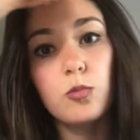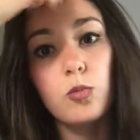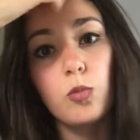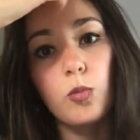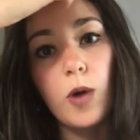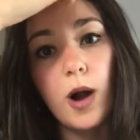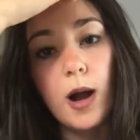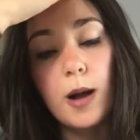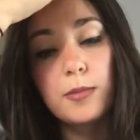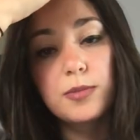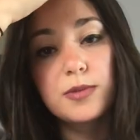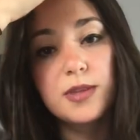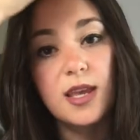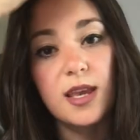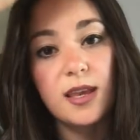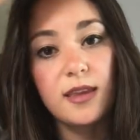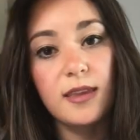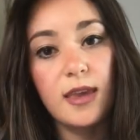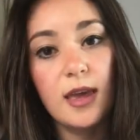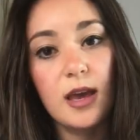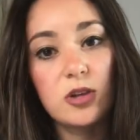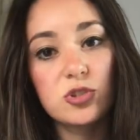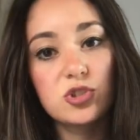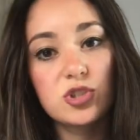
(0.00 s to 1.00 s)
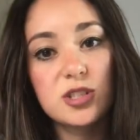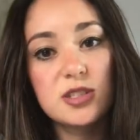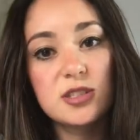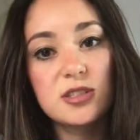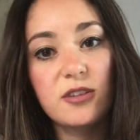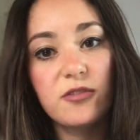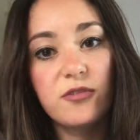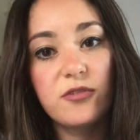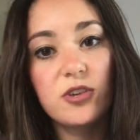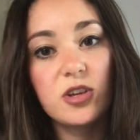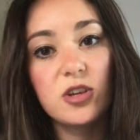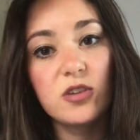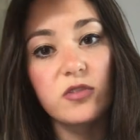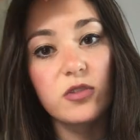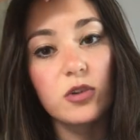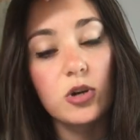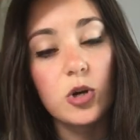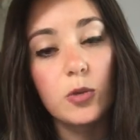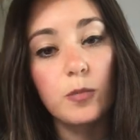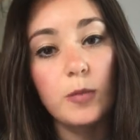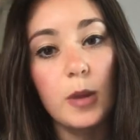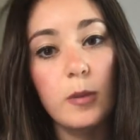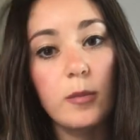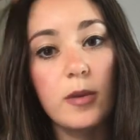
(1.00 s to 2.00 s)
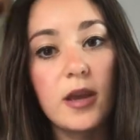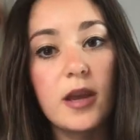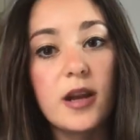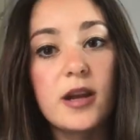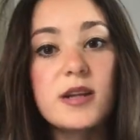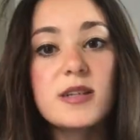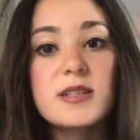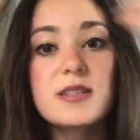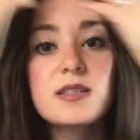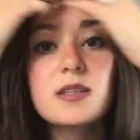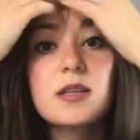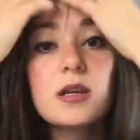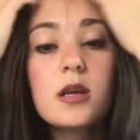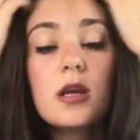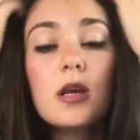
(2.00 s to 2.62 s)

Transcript: while taking out just a few of your own baby hairs.